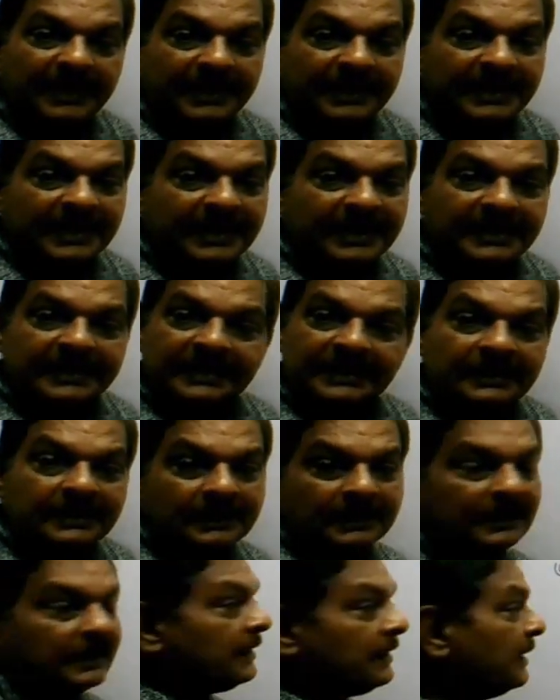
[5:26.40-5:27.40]
rewritten
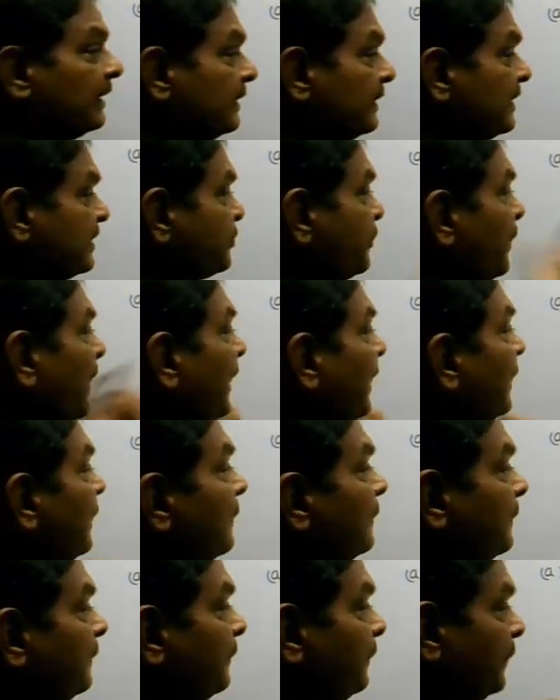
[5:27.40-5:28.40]
in this manner.
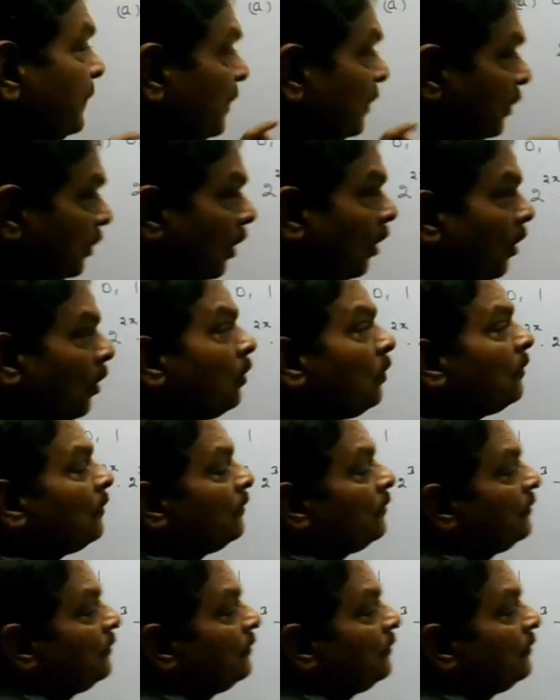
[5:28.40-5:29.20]
Now